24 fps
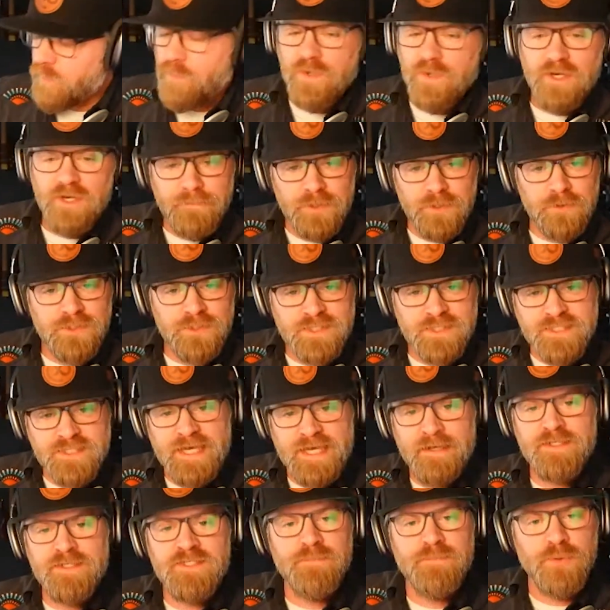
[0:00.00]
we want to build
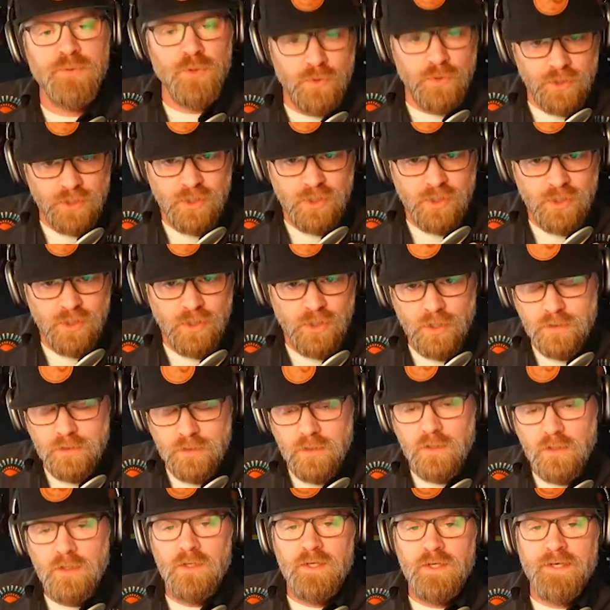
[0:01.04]
this out as a
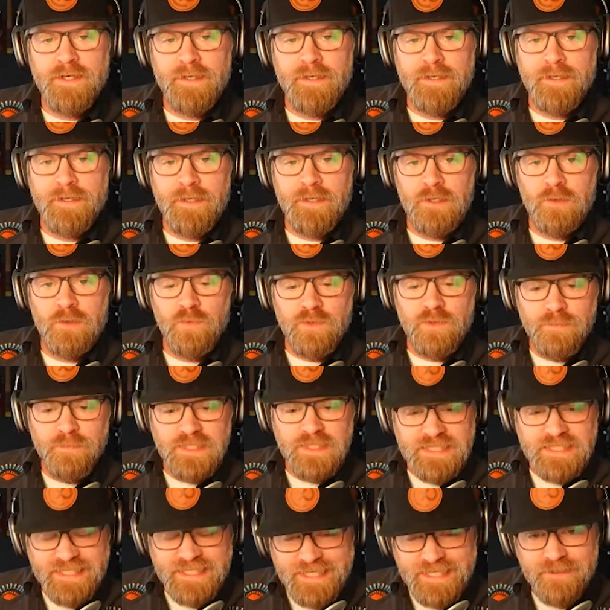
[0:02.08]
protocol.
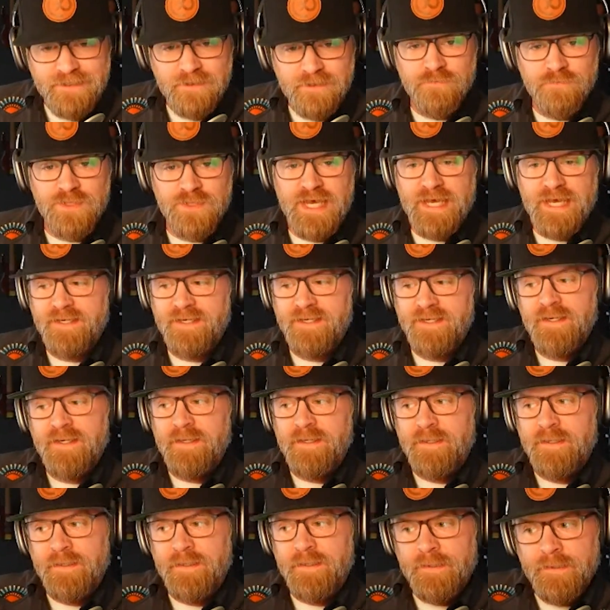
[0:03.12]
We believe
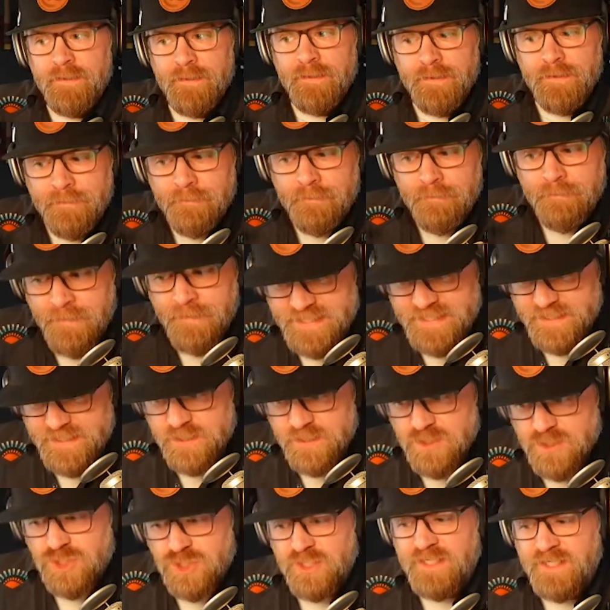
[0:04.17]
that
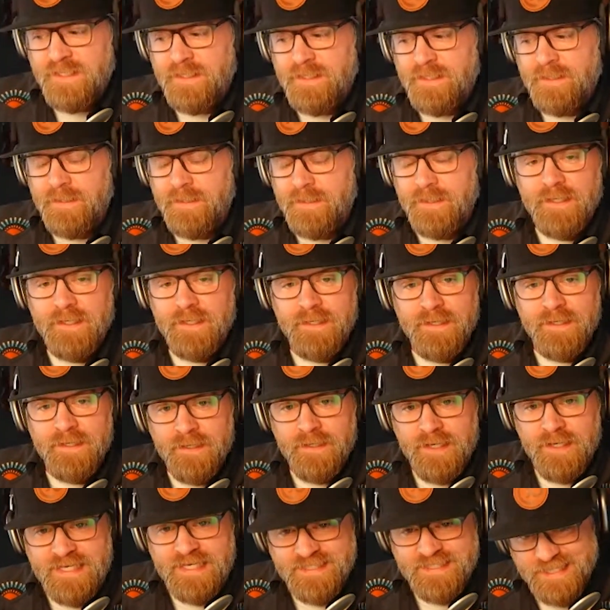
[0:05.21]
messaging
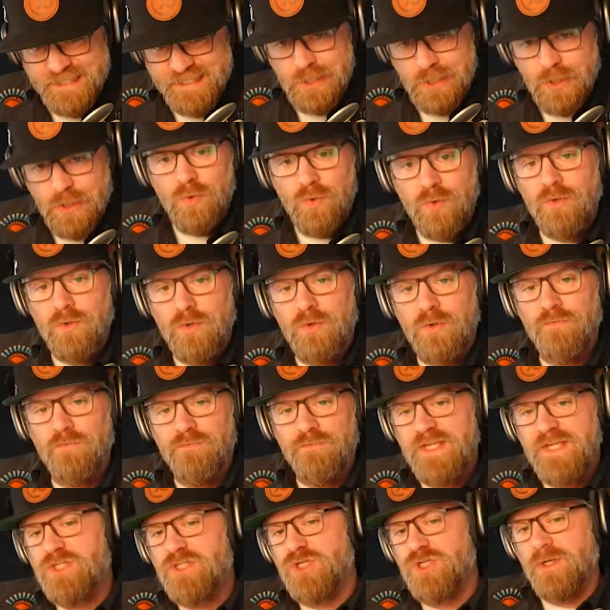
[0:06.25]
as a
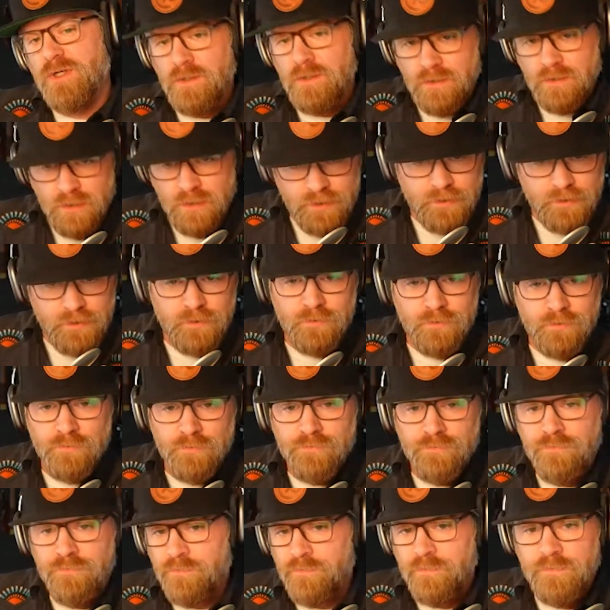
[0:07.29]
core feature
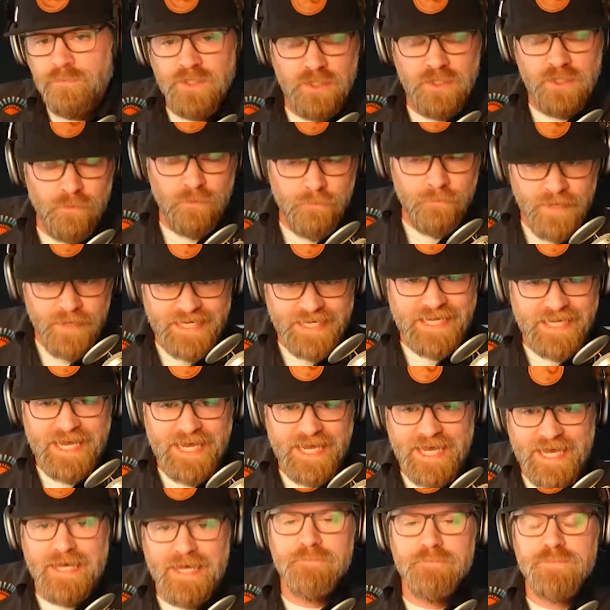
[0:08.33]
of
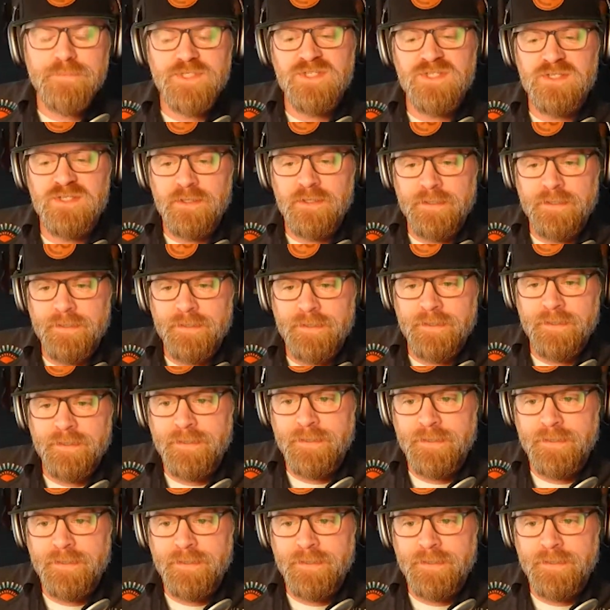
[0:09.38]
many apps,